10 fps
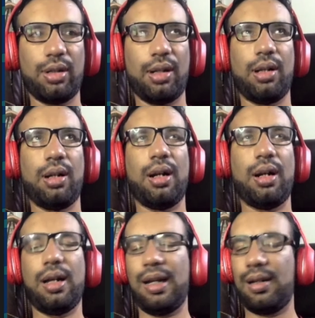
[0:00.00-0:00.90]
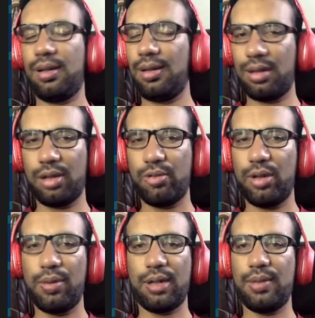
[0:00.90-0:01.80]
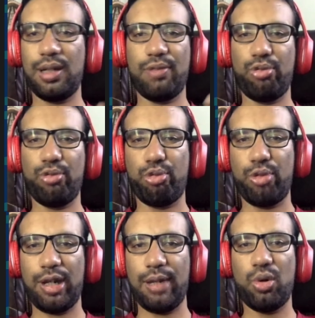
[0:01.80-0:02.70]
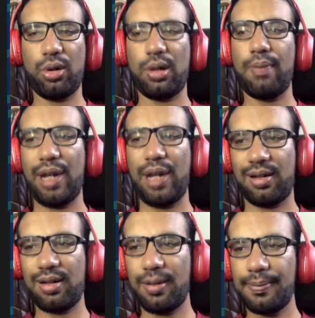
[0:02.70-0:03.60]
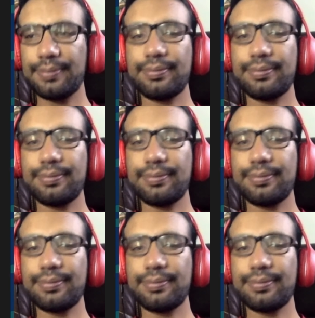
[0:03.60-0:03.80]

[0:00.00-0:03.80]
or at least it will become a way more complex.